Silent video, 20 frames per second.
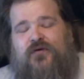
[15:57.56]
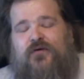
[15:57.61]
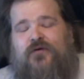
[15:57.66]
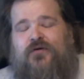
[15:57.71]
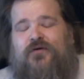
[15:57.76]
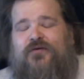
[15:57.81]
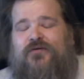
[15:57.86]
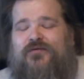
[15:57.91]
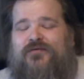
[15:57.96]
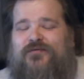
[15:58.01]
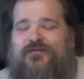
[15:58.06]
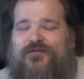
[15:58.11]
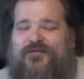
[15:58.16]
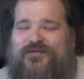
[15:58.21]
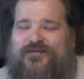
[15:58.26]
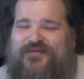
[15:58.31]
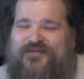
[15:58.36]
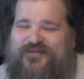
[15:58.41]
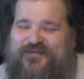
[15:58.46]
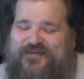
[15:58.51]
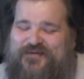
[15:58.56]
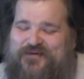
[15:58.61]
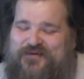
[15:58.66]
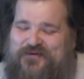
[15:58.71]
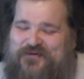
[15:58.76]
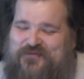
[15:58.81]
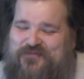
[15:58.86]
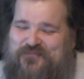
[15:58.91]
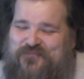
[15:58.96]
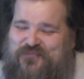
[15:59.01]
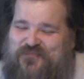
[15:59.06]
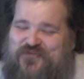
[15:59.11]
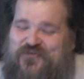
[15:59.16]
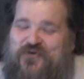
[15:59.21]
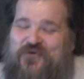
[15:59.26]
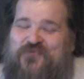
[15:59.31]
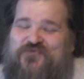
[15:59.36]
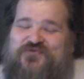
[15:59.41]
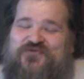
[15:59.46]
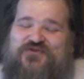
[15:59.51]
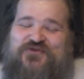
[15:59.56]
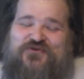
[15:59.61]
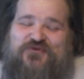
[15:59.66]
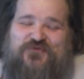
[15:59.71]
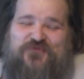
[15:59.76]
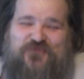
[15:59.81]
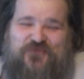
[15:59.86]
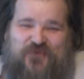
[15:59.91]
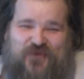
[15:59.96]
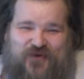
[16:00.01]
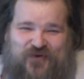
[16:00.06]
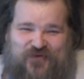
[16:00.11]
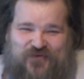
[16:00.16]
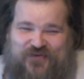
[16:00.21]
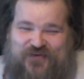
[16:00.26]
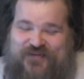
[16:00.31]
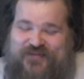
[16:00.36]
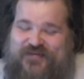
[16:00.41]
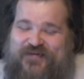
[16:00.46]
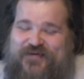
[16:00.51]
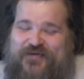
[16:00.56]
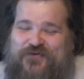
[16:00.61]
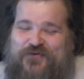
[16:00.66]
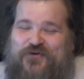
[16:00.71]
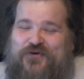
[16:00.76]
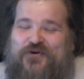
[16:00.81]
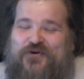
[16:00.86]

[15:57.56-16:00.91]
Oh, don't you worry, dear